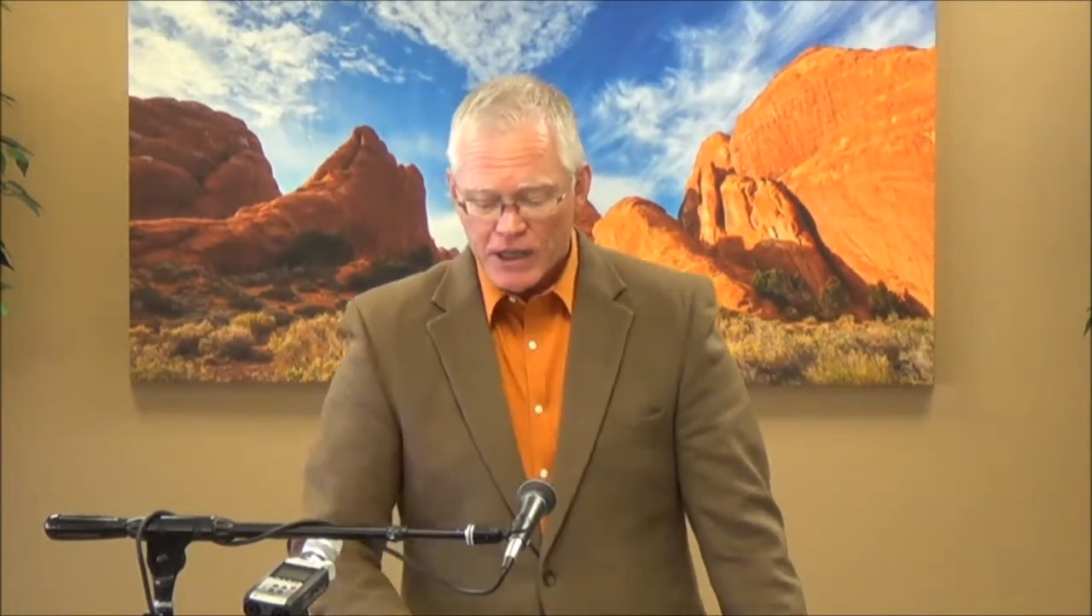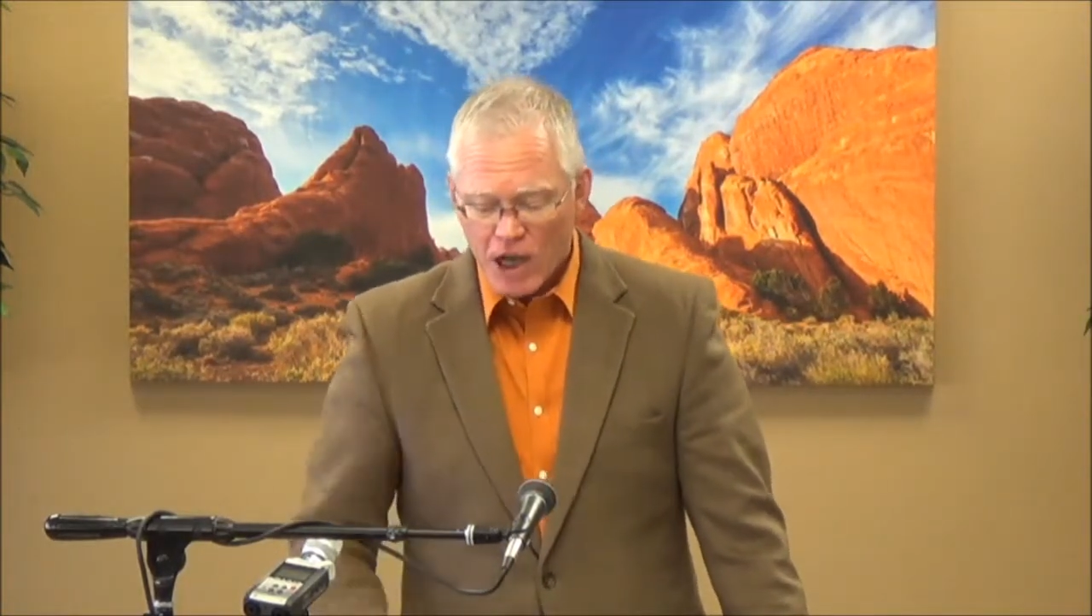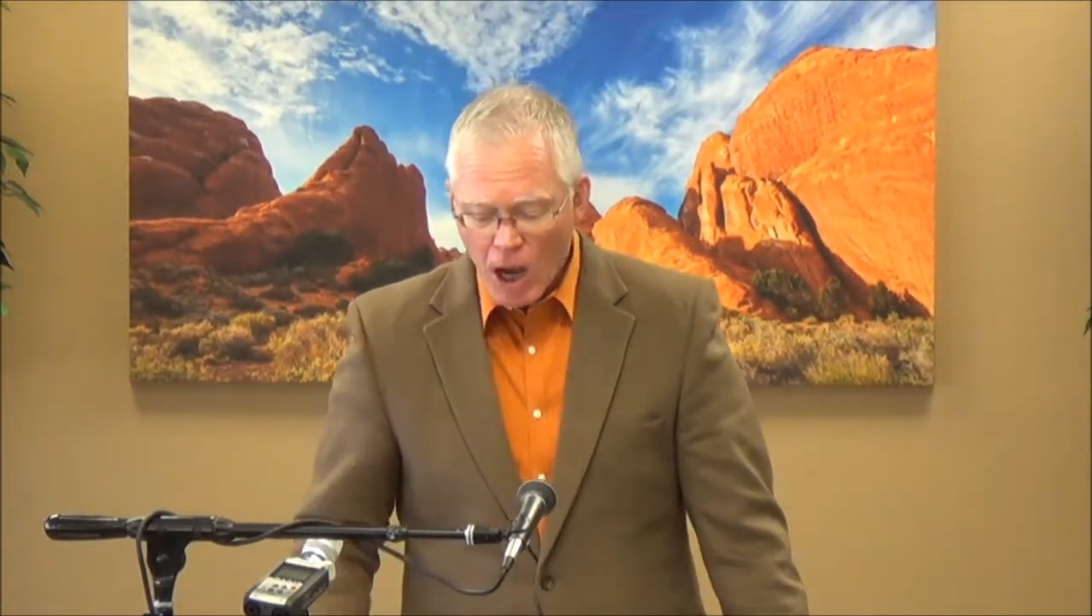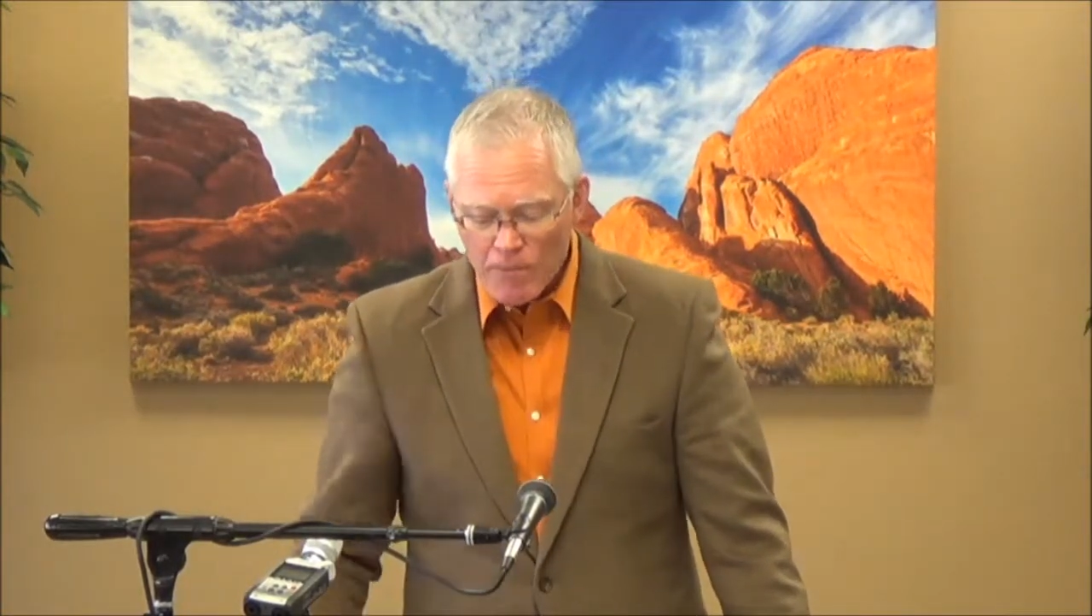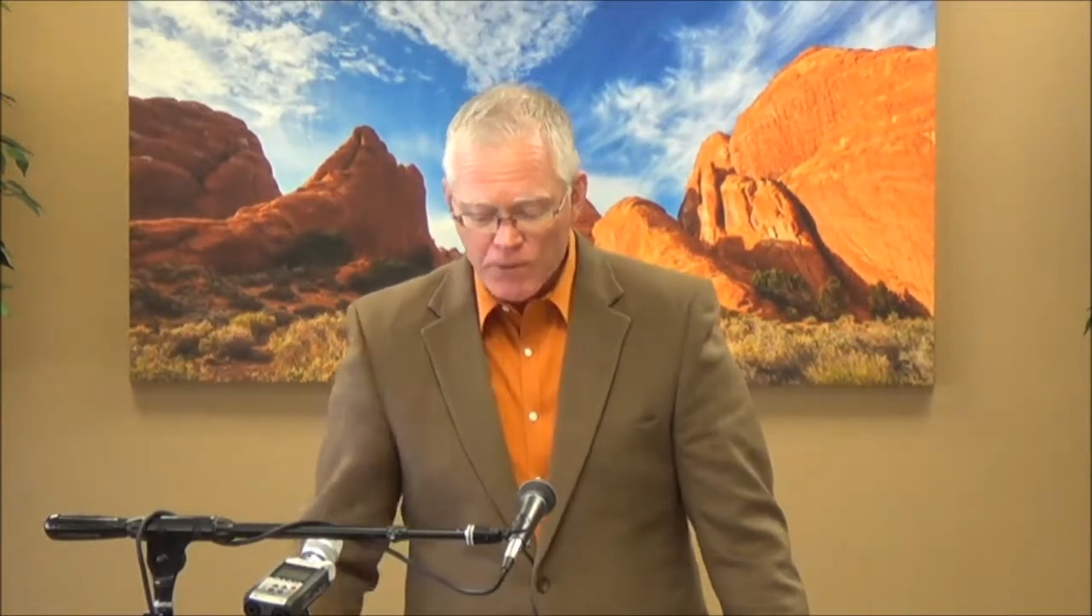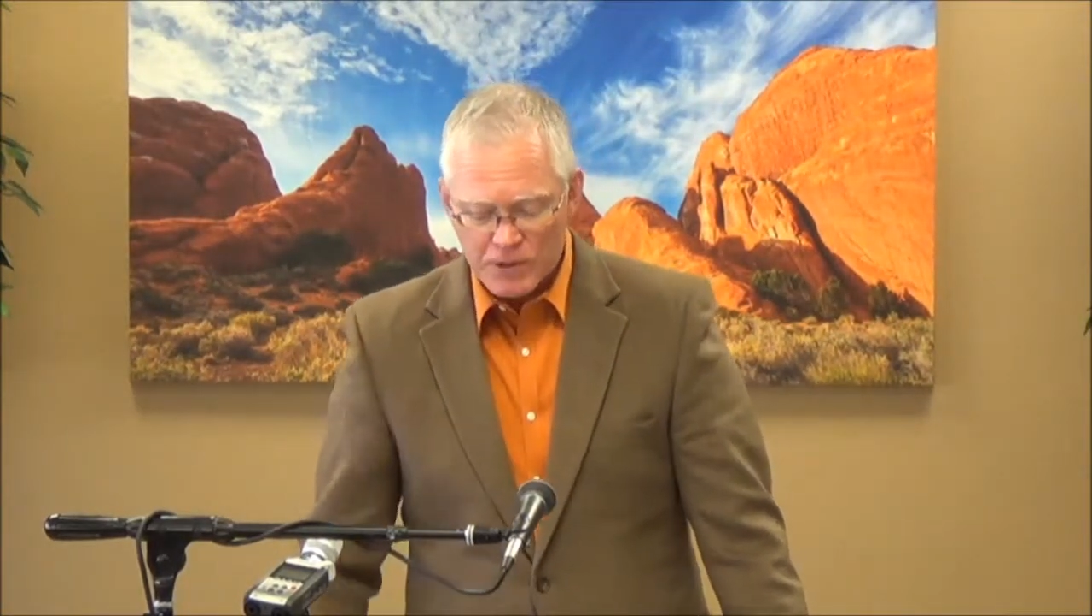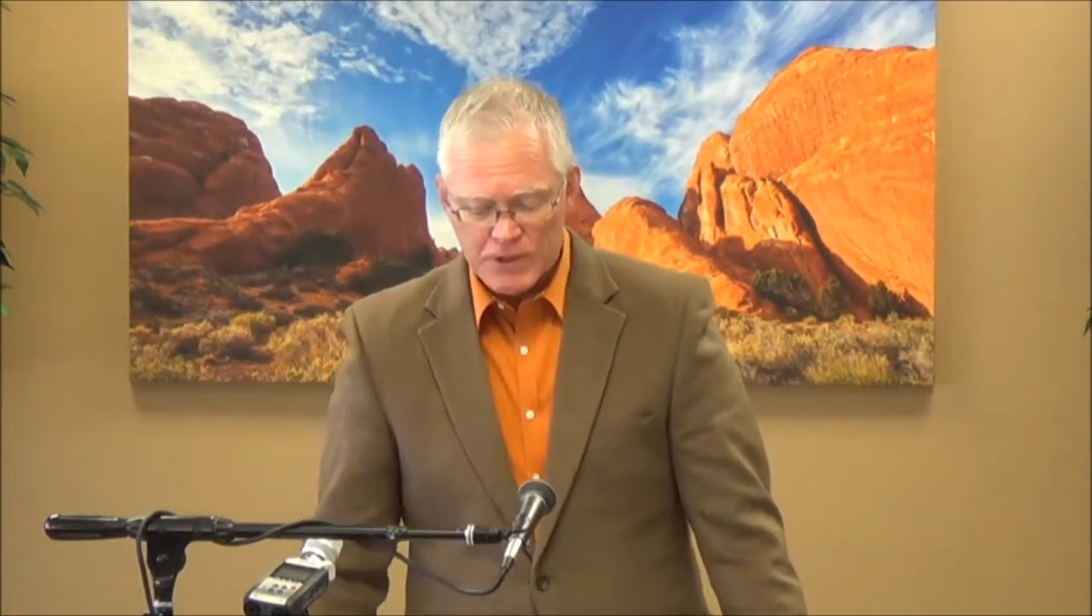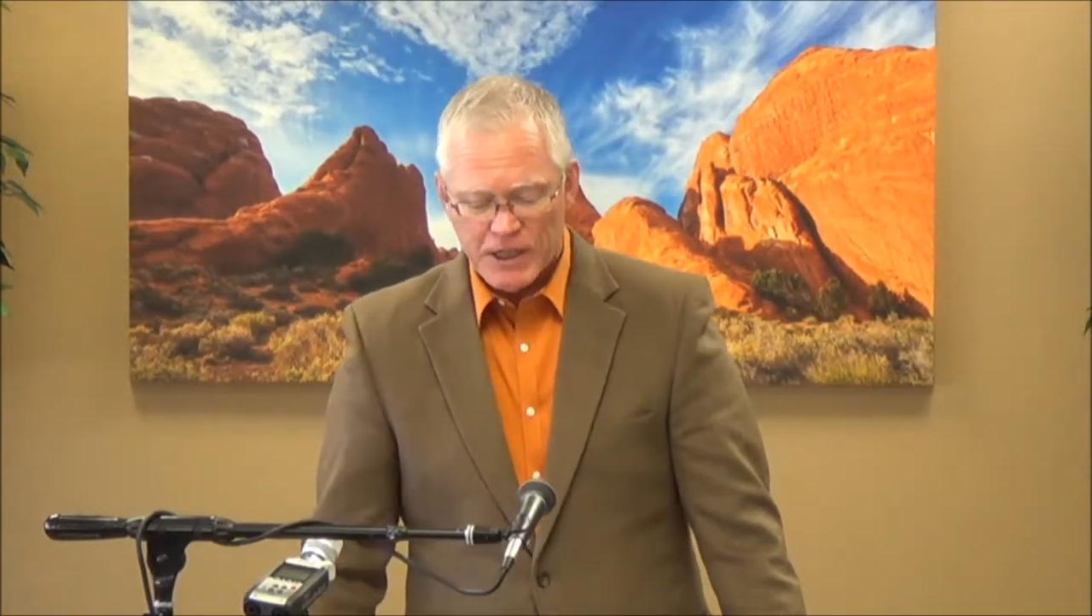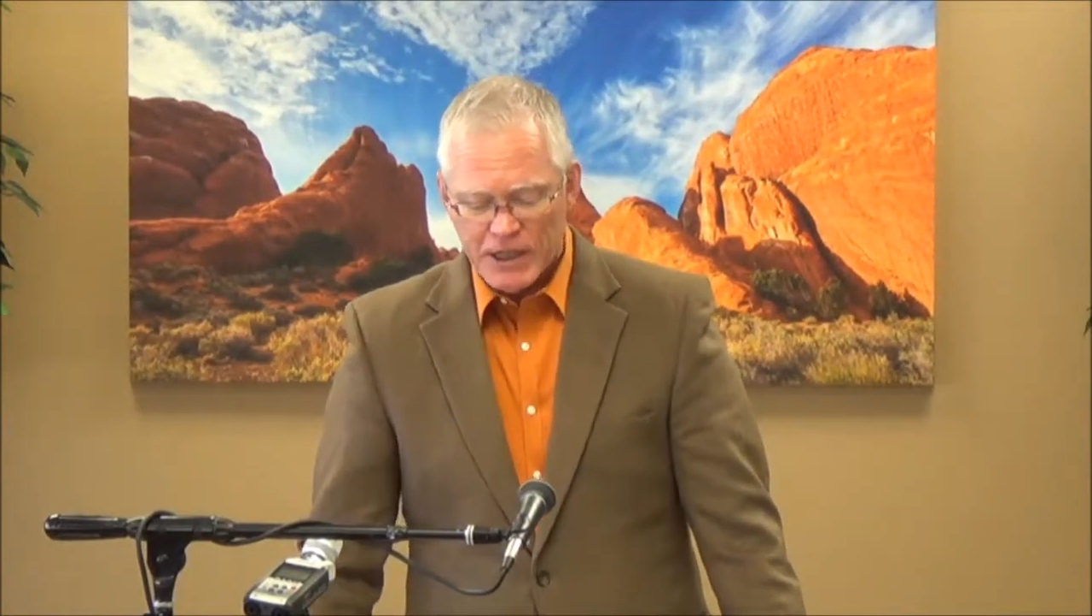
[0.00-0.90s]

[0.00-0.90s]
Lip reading: comforts,